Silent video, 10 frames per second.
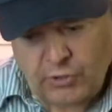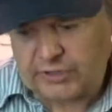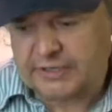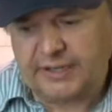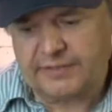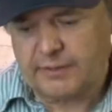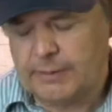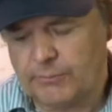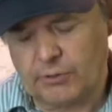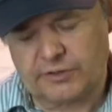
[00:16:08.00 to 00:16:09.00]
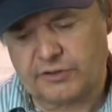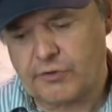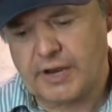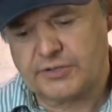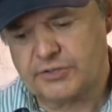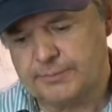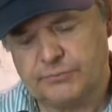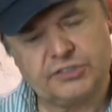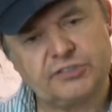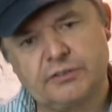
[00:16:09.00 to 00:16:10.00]
going to cut them, I'm not going to scratch them,
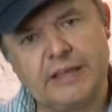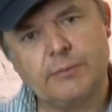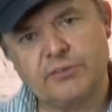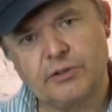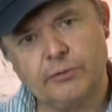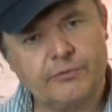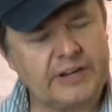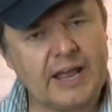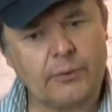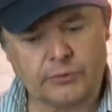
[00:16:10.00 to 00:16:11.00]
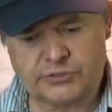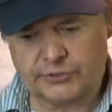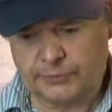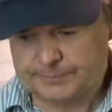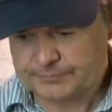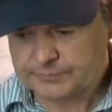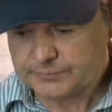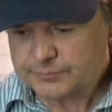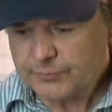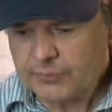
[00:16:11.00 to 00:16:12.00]
just let them soak for an hour or two.
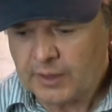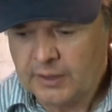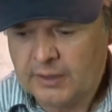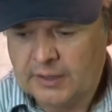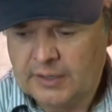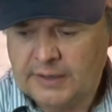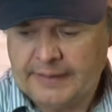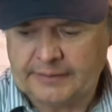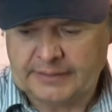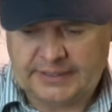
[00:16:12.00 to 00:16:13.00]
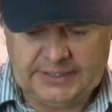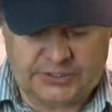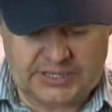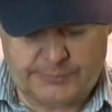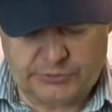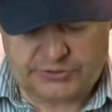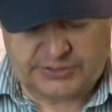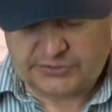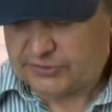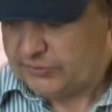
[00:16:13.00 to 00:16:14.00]
And they'll each get put
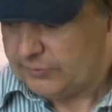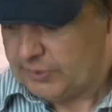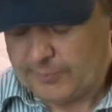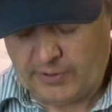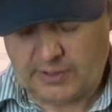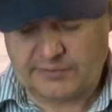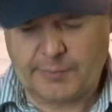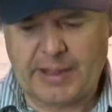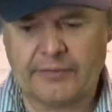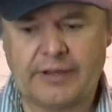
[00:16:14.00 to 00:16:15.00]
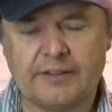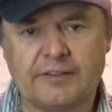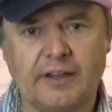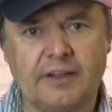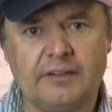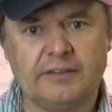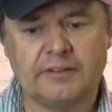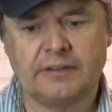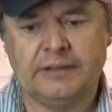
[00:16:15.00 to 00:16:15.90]
into a pot of about that size.